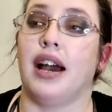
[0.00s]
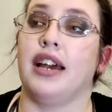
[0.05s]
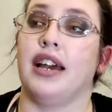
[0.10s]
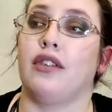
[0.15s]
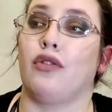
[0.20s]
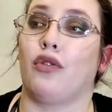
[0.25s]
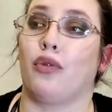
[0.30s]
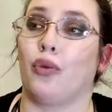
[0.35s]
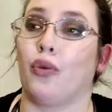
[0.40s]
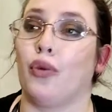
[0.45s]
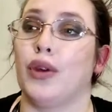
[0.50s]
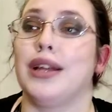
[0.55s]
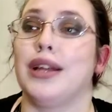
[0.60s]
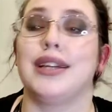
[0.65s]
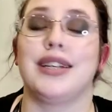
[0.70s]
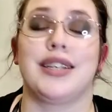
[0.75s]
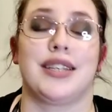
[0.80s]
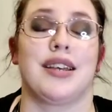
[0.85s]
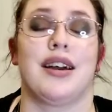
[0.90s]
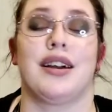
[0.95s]
I've
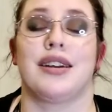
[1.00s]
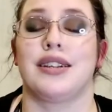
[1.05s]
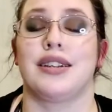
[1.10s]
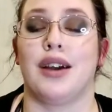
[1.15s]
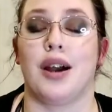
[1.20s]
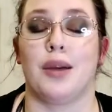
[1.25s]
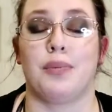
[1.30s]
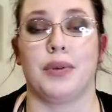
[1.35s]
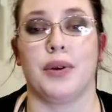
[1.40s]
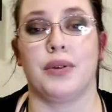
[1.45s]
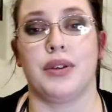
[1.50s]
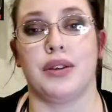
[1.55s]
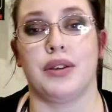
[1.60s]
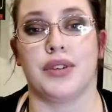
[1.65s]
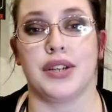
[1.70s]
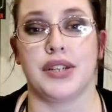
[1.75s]
really sucked at uploading